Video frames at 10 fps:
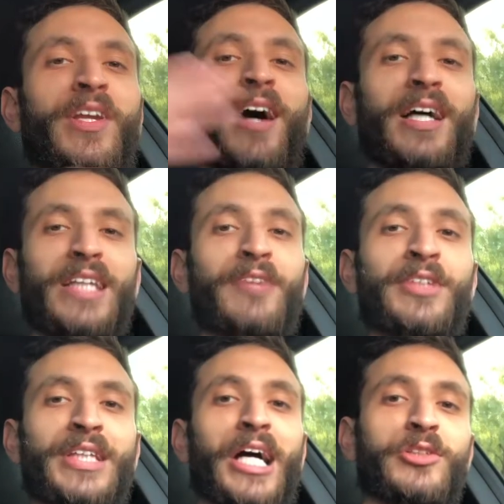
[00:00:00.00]

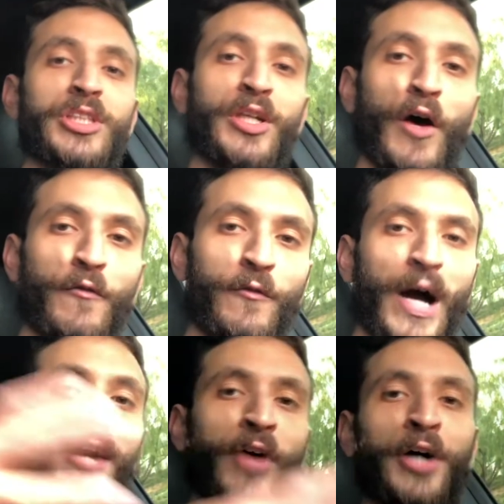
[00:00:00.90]

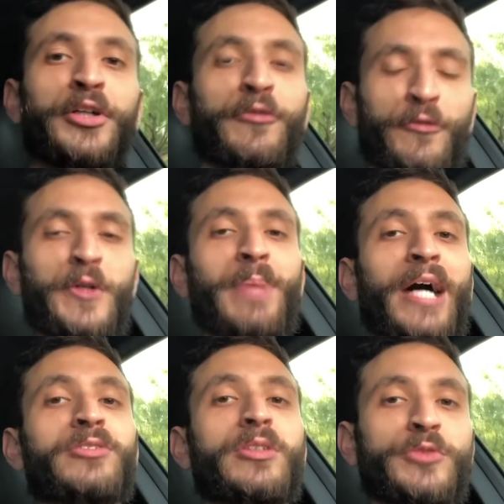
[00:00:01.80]
11,500
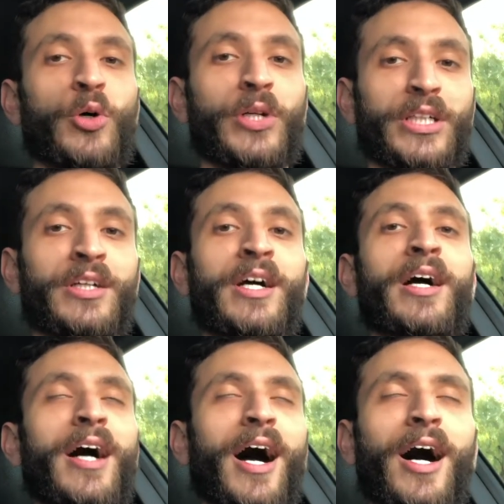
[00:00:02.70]
foot-pounds of torque.
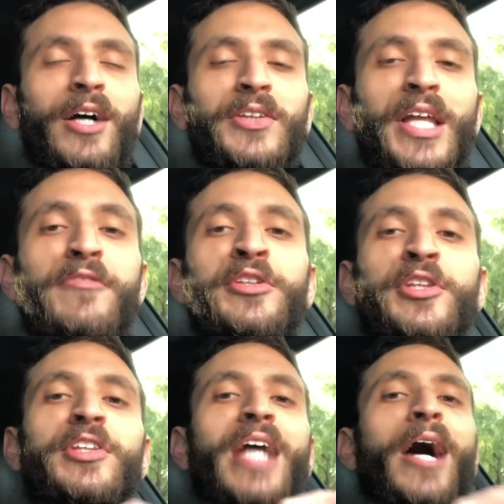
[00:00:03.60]

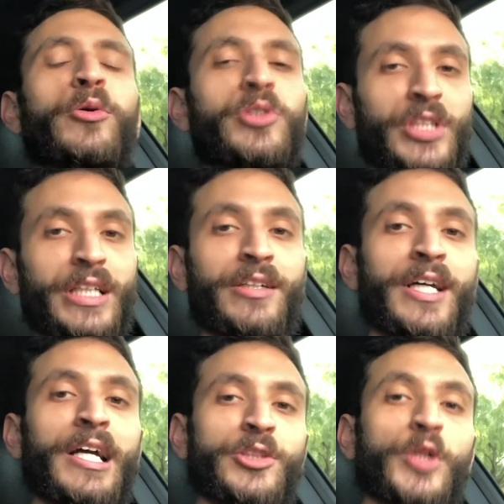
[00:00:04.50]
11,000.
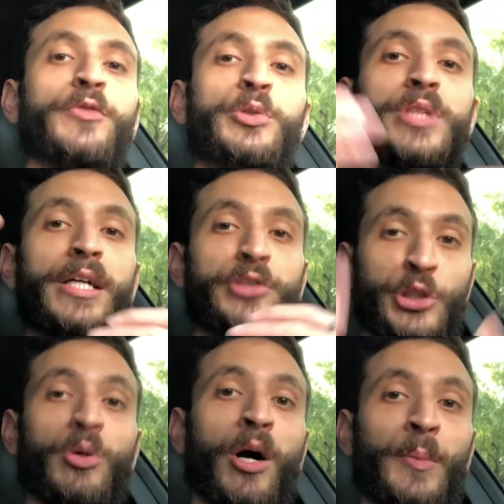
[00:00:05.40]
So if you take
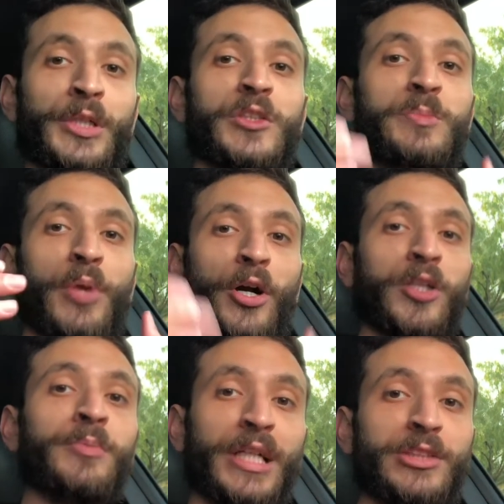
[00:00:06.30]
two Hummers, park
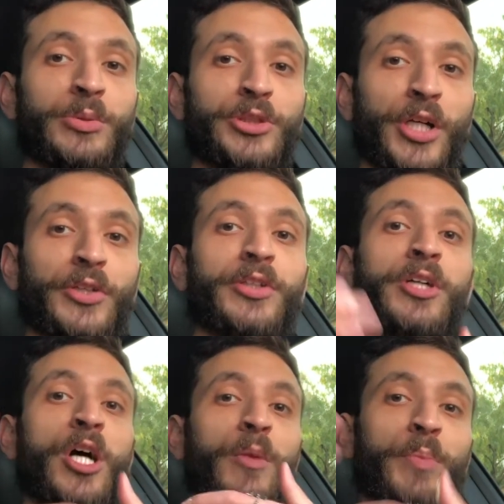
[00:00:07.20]
them next to each other,
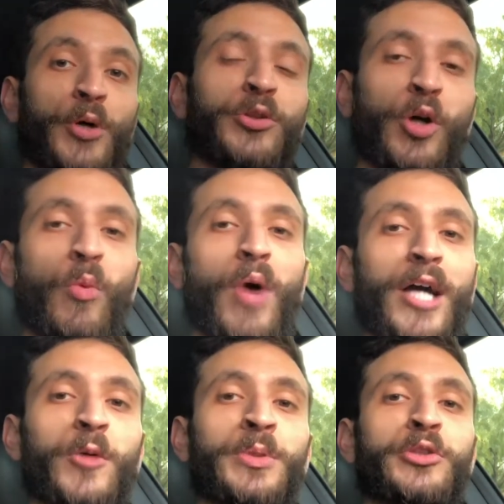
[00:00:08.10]
both go wide
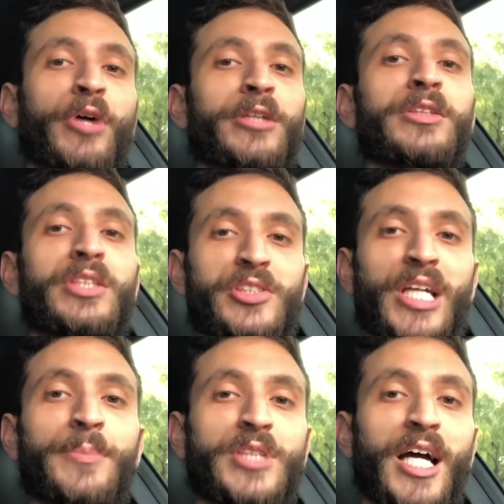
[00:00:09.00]
open throttle at the
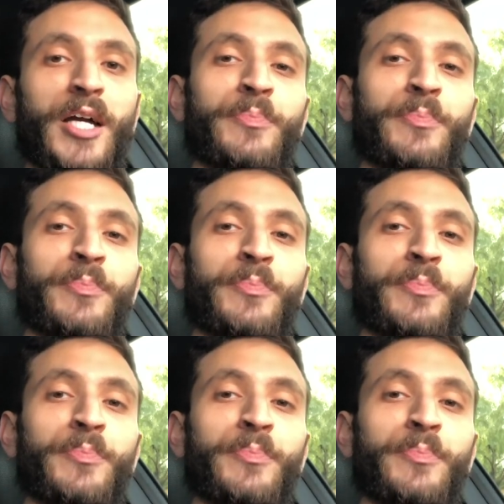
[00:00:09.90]
same time,